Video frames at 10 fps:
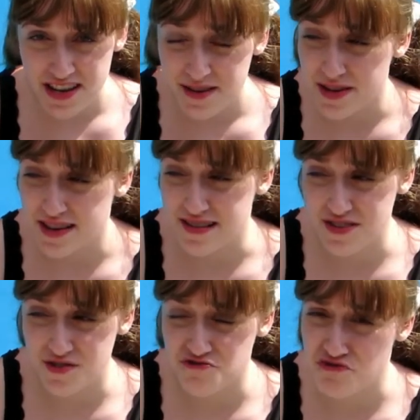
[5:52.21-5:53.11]
Because
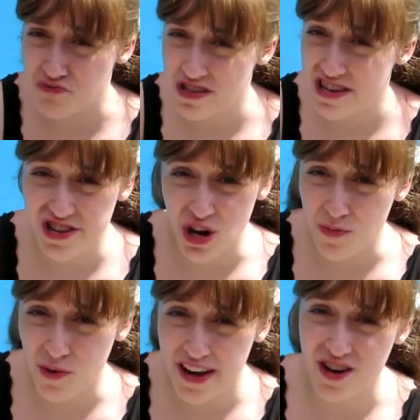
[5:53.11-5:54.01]
there's really no
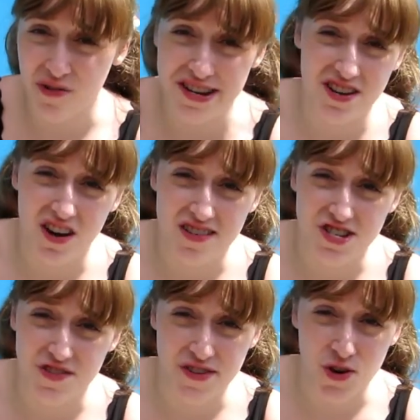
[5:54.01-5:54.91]
point in going to college
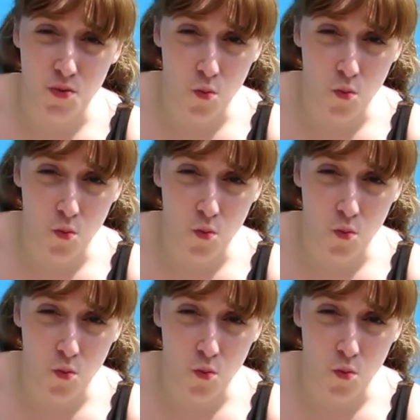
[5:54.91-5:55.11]
if you don't